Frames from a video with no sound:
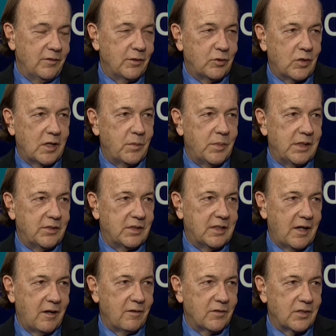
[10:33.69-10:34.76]
They're trying to beat the
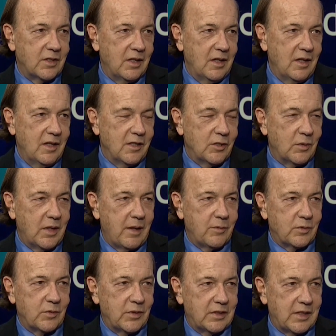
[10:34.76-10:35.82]
tariffs. Mm-hmm. So what
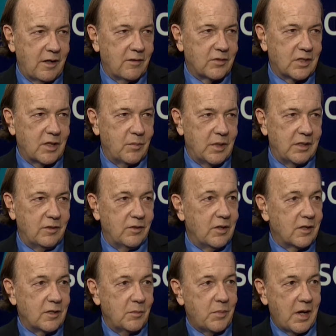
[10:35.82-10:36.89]
happens when the tariffs come in? They're
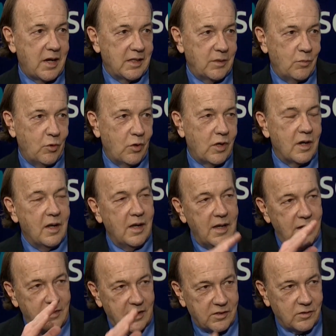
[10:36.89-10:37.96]
not going to buy anymore,
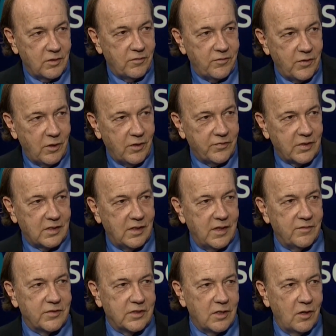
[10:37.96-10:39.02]
and that's going to fall off a
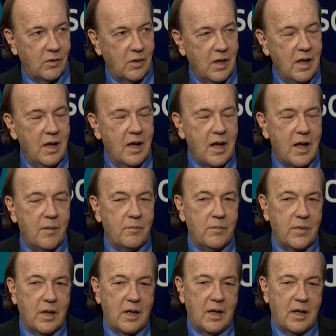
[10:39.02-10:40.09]
cliff. So
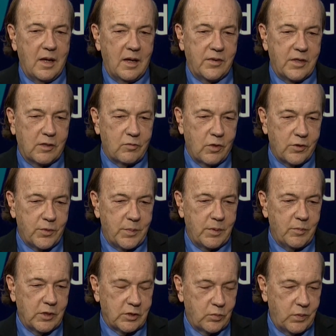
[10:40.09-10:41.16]
I think growth will be
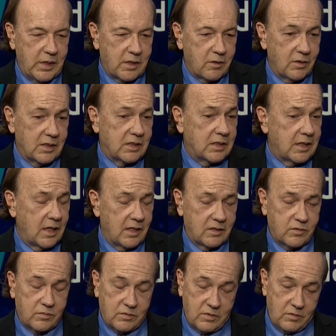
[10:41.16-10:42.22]
much weaker.
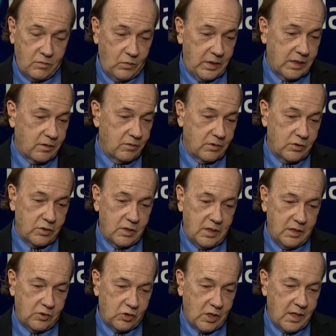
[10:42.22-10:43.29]
It's weaker
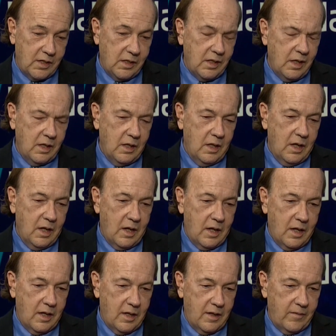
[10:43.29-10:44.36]
in China.
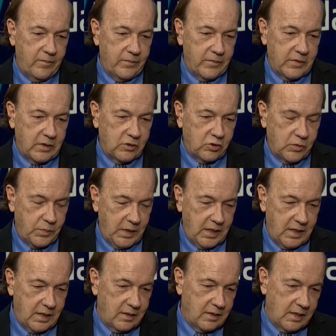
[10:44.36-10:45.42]

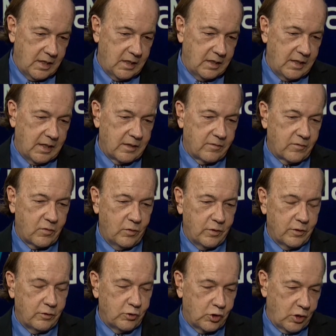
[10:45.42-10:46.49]
Japan had a negative
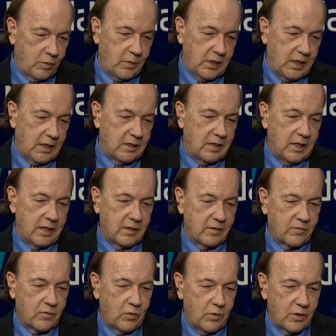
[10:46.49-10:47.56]
quarter. Germany had a
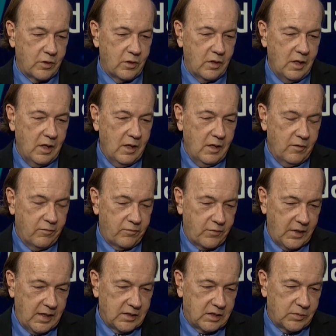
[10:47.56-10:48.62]
negative quarter.
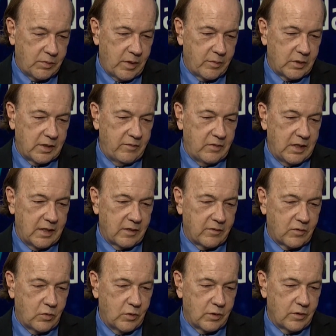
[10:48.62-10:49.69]
France is probably going to have a
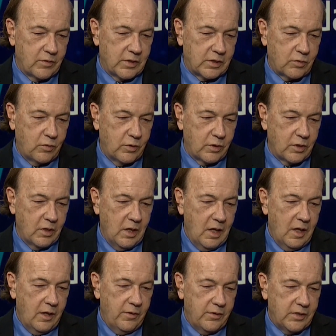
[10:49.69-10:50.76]
negative quarter this quarter.
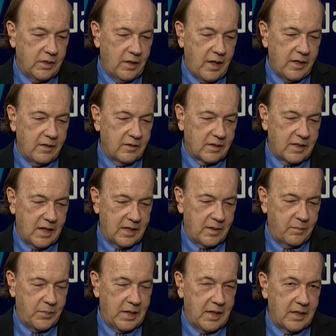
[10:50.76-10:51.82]
There's a lot of kind
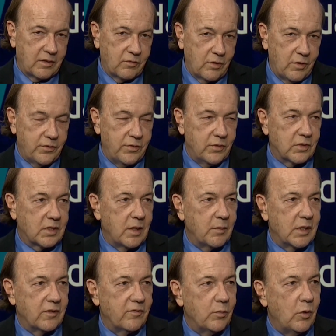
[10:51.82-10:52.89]
of bad growth news
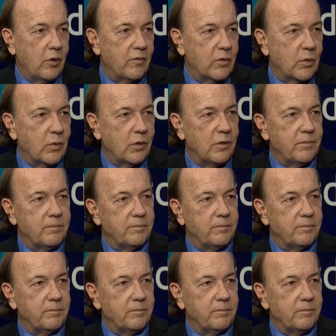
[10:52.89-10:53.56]
coming in from all over the world.